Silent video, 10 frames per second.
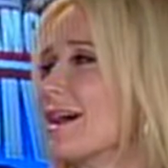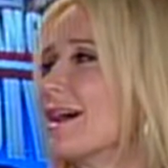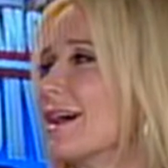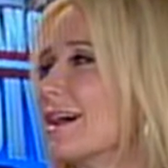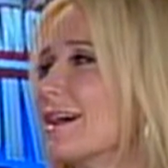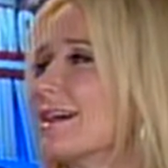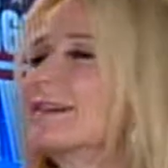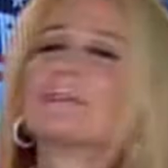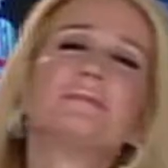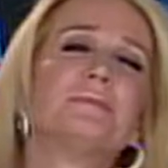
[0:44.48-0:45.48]

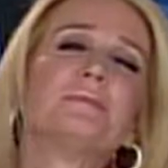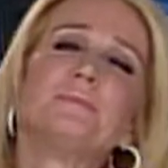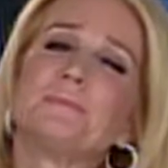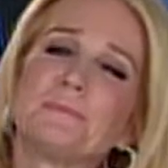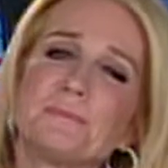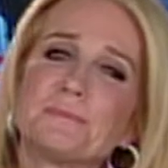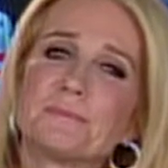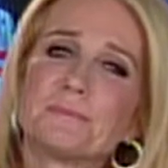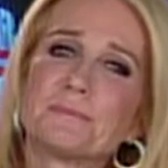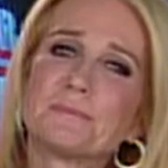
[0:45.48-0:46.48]

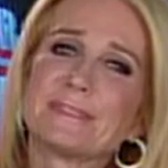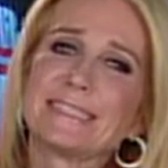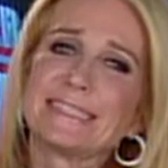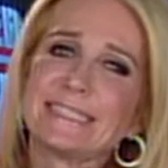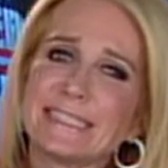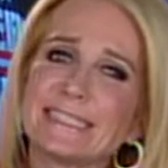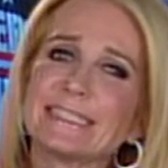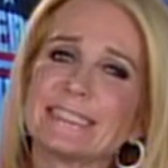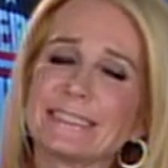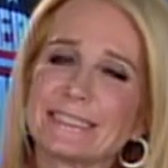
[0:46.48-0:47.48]

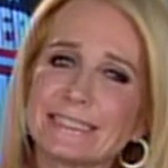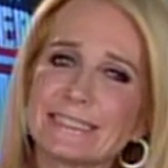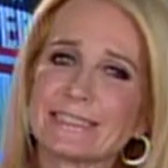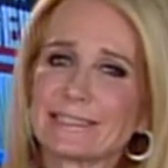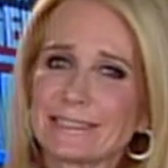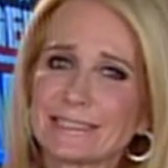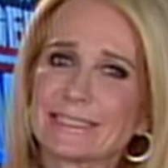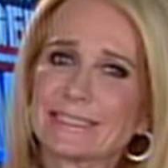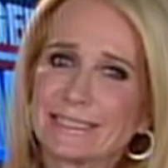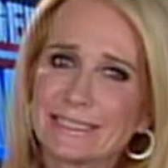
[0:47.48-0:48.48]

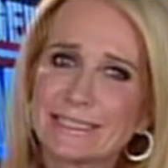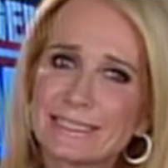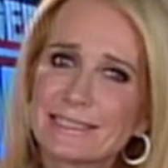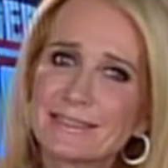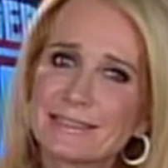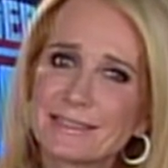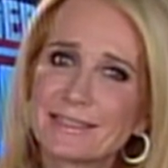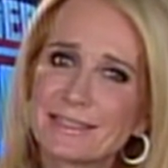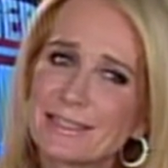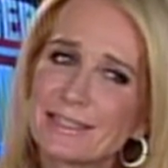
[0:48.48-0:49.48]

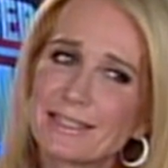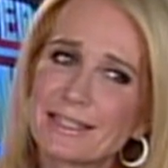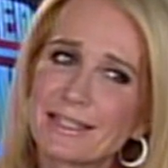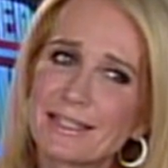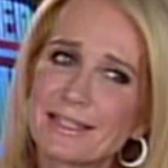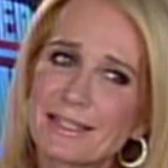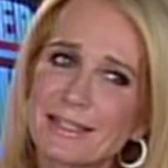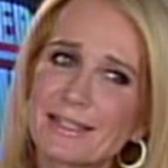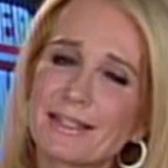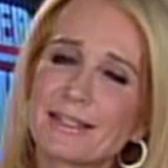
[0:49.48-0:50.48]

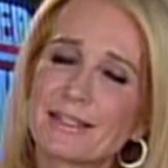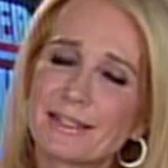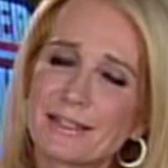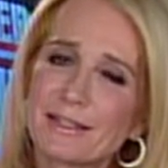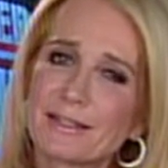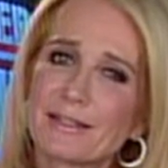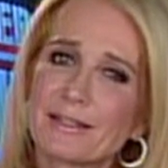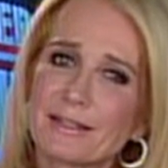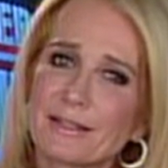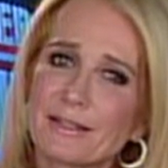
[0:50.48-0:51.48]

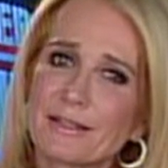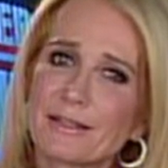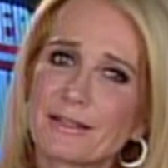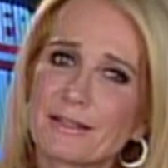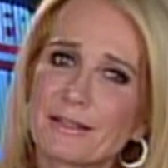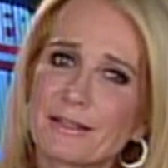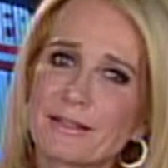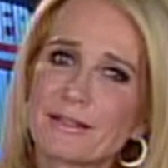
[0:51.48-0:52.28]
This person isn't speaking.